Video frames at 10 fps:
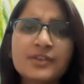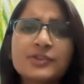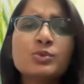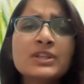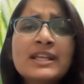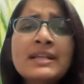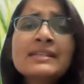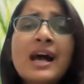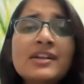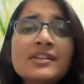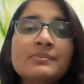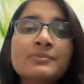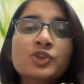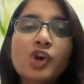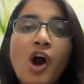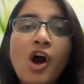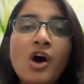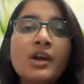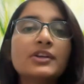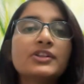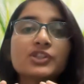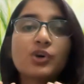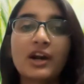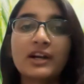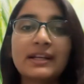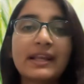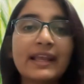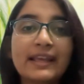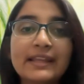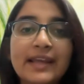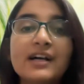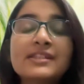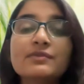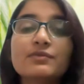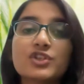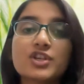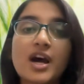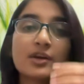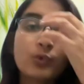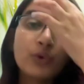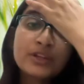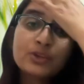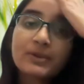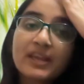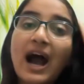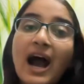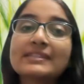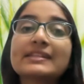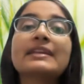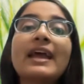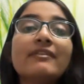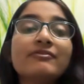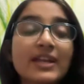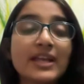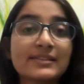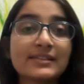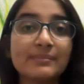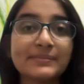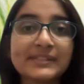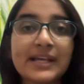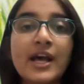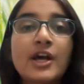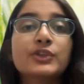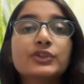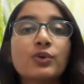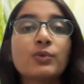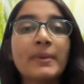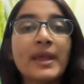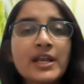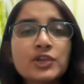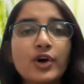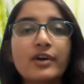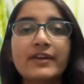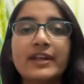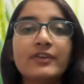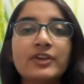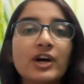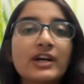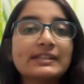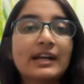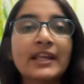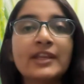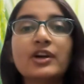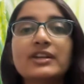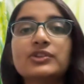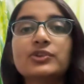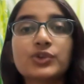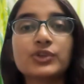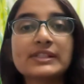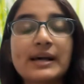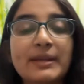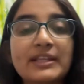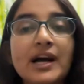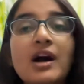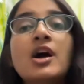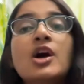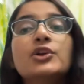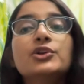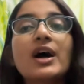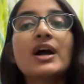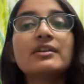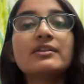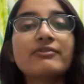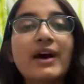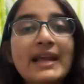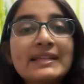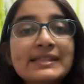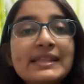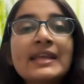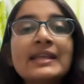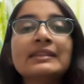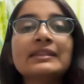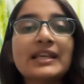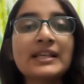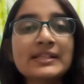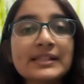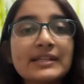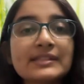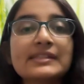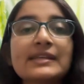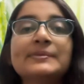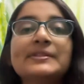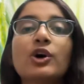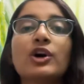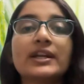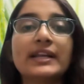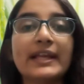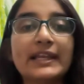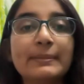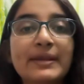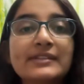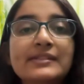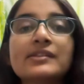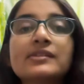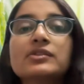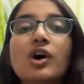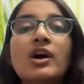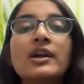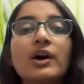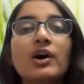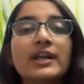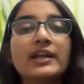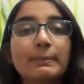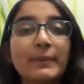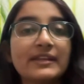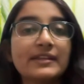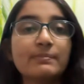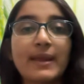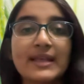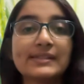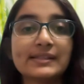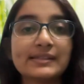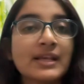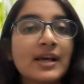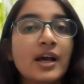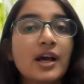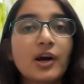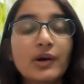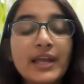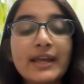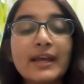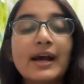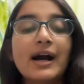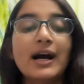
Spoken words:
So these are some short areas which are going to be asked in every exams. So make sure whenever you are studying your Shushruta Samhita, you are revising these concepts on a daily basis or on a repeated basis. Okay.